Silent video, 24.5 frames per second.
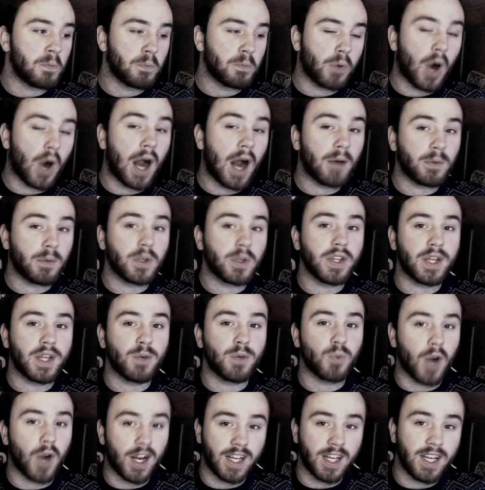probably
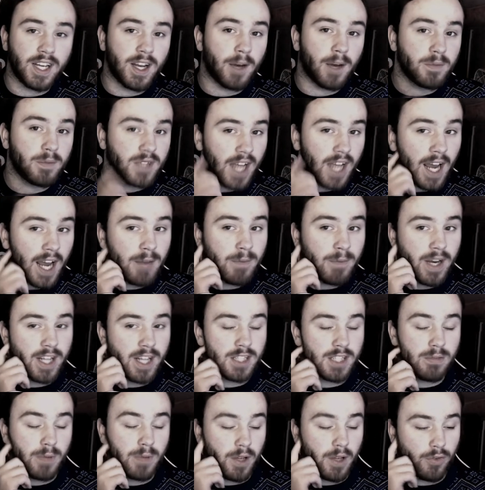readied up ten
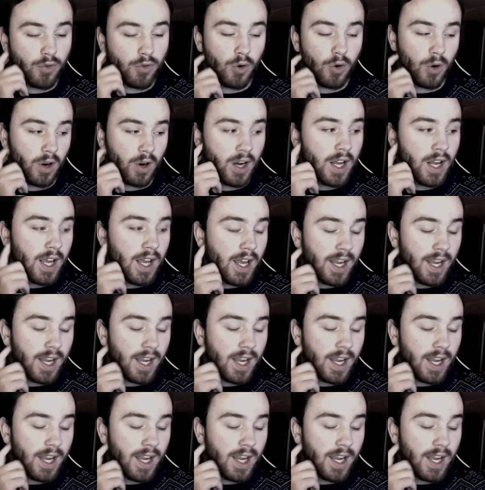minutes before,